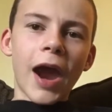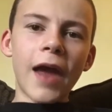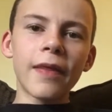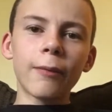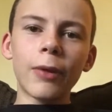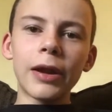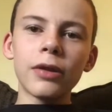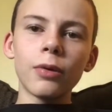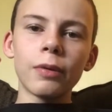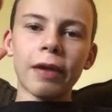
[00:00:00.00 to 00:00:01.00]
And then what I
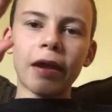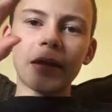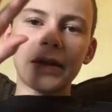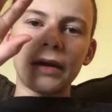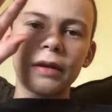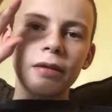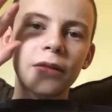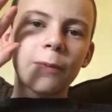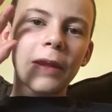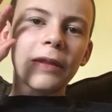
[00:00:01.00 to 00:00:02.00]
do is I
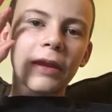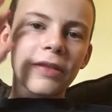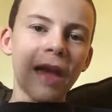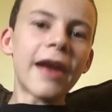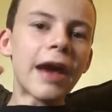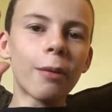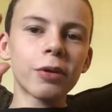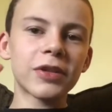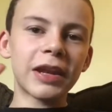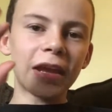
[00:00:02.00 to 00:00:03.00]
spend like 10
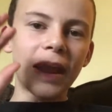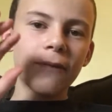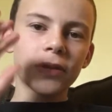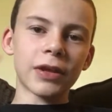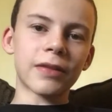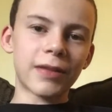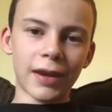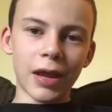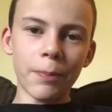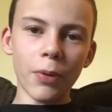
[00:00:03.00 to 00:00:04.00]
hours getting everything
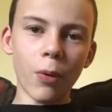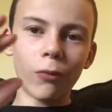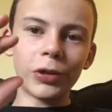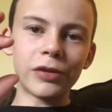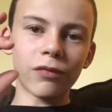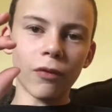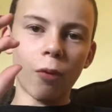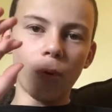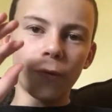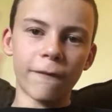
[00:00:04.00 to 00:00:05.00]
set up only to
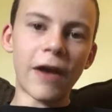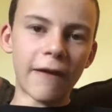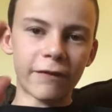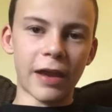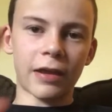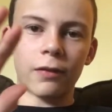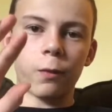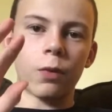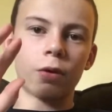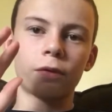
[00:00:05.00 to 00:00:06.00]
record 5
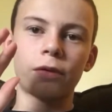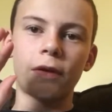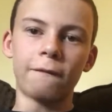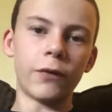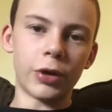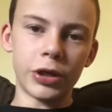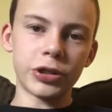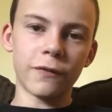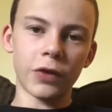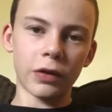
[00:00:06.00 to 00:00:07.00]
seconds worth of
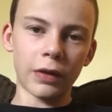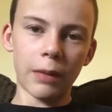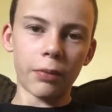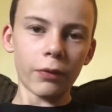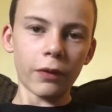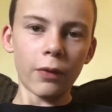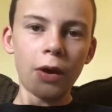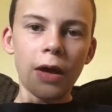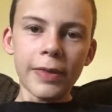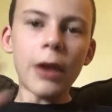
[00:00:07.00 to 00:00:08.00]
footage, for example.
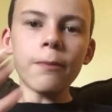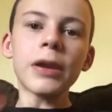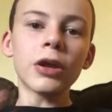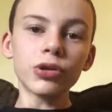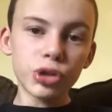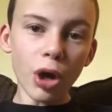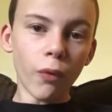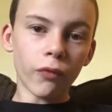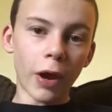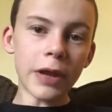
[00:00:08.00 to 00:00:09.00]
So that would be a good
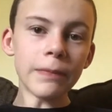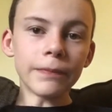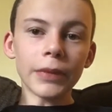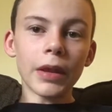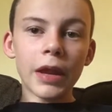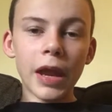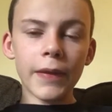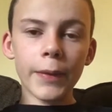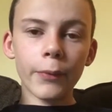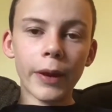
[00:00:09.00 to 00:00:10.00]
joke, right?
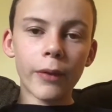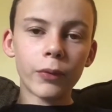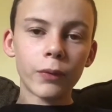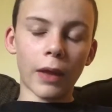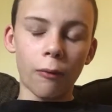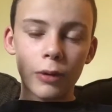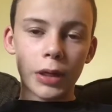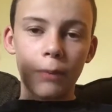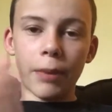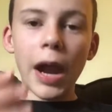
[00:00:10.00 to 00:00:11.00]
And then what I would I
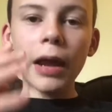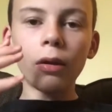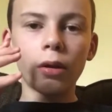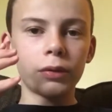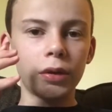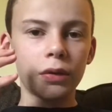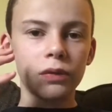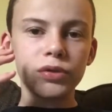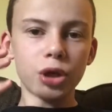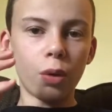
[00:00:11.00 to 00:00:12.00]
would compile all
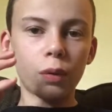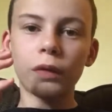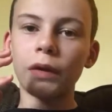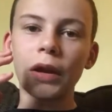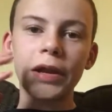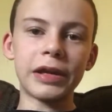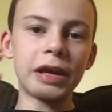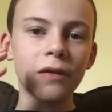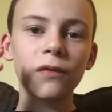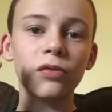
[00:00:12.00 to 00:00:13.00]
these jokes and
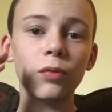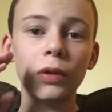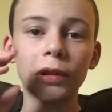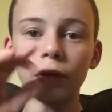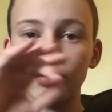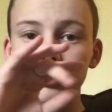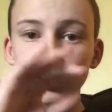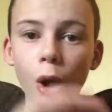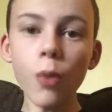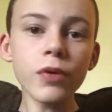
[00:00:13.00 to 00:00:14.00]
ideas into a little
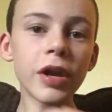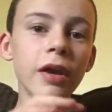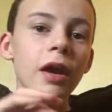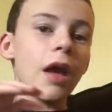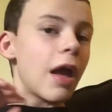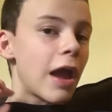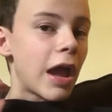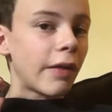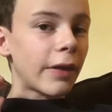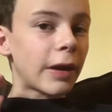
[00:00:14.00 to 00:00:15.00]
note,
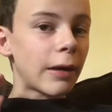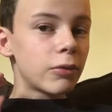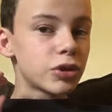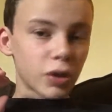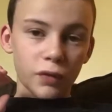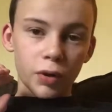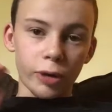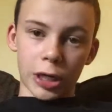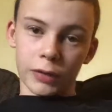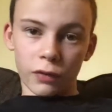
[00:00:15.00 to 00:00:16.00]
and then I would just start
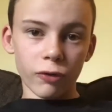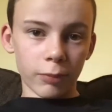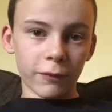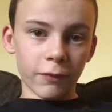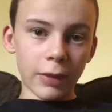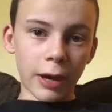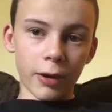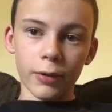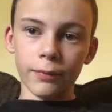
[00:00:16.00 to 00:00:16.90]
writing the script from there.